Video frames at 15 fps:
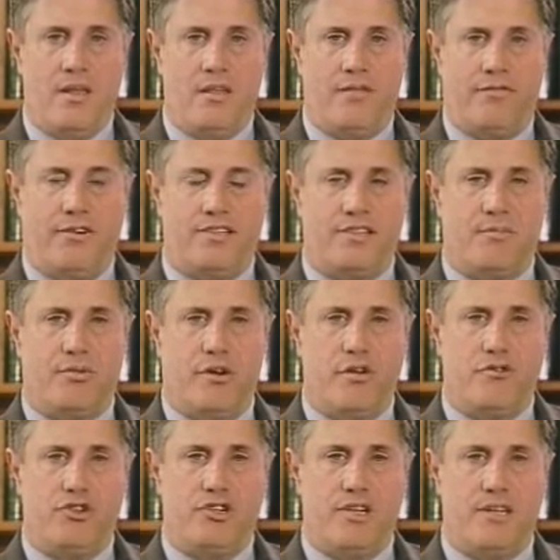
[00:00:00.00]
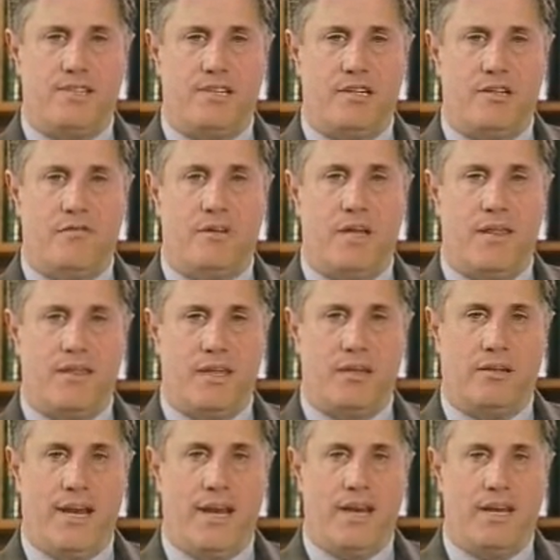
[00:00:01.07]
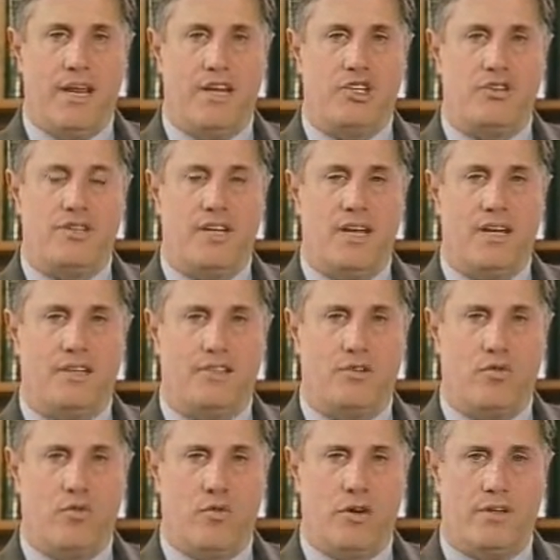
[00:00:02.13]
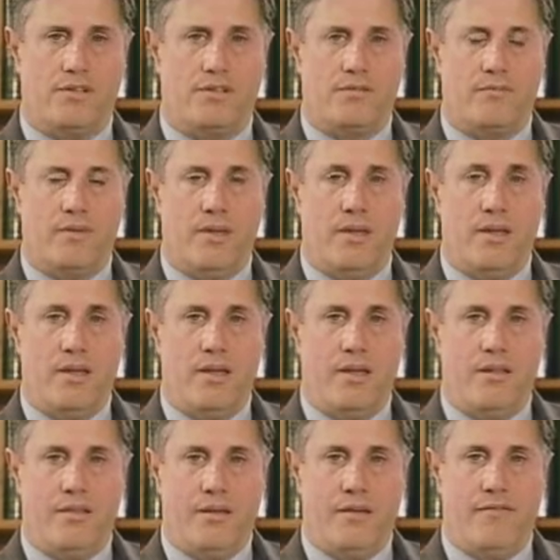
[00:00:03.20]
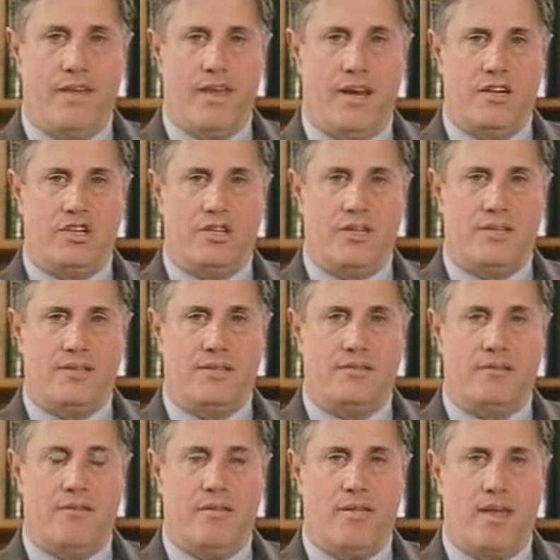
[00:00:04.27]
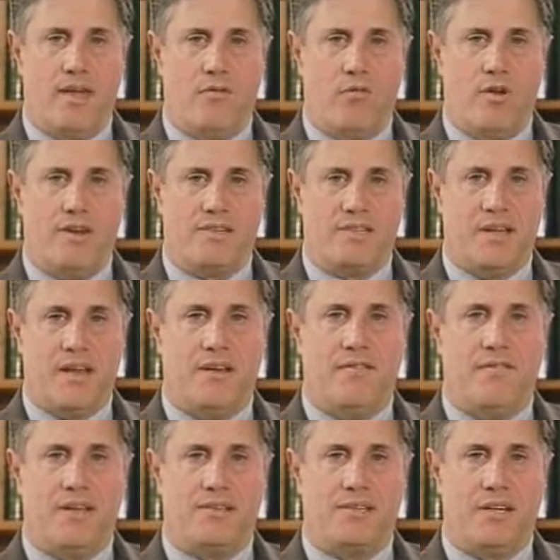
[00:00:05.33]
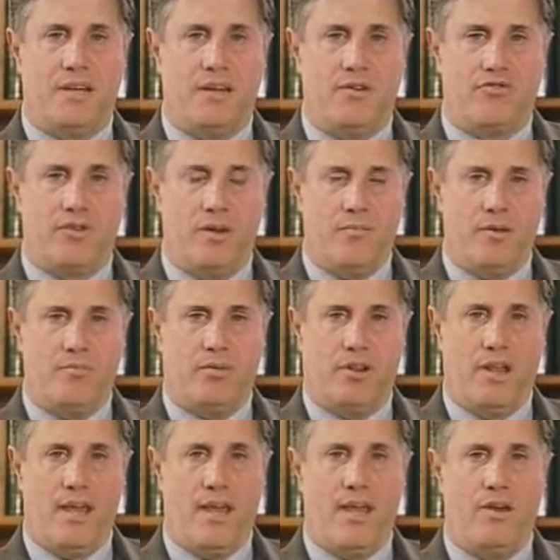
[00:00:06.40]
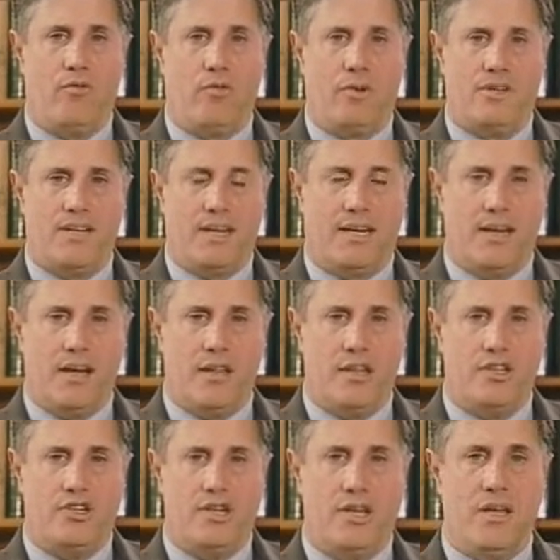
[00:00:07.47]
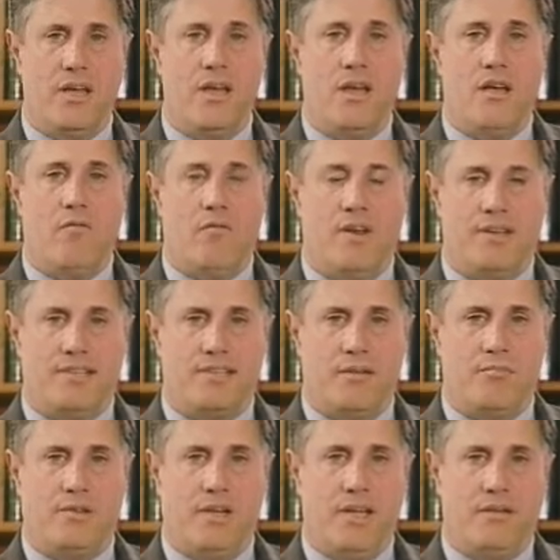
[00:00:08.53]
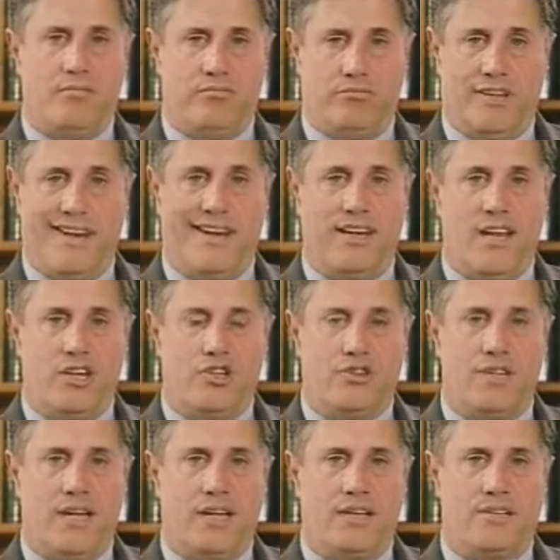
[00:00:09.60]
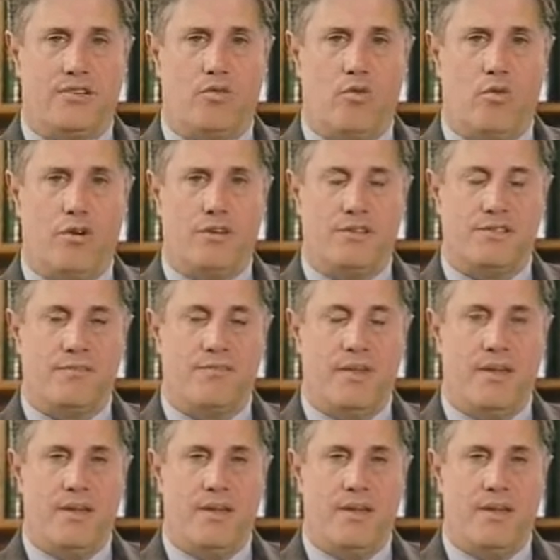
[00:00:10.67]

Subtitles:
The first approach is to do nothing, letting nature take its course. The advantage is that one is not investing in a treatment plan or technology, one is simply letting nature take its course.